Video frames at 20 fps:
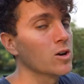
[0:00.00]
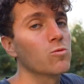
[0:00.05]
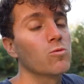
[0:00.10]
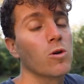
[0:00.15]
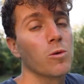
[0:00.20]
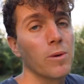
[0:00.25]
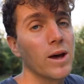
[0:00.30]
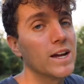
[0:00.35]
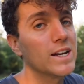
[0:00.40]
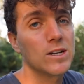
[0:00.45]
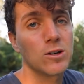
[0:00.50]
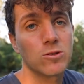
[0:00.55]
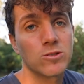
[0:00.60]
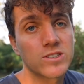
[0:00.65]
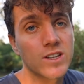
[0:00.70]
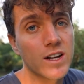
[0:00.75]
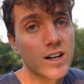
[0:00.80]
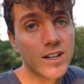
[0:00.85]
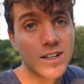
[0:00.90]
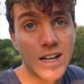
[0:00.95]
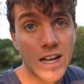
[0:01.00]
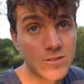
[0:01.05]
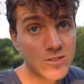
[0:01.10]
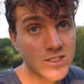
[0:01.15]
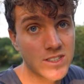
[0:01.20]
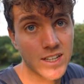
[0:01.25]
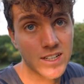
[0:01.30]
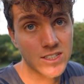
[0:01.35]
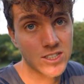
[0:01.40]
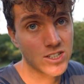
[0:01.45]
Romania also
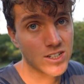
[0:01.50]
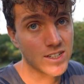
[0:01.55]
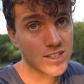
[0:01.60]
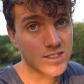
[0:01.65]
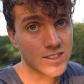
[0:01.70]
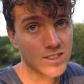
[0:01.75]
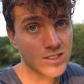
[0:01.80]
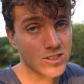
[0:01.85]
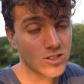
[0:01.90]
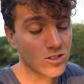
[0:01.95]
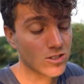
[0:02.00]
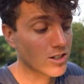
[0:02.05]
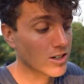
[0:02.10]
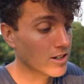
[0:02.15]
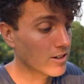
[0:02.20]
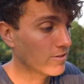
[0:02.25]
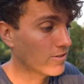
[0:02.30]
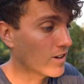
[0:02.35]
loves their cheeses, so you're going to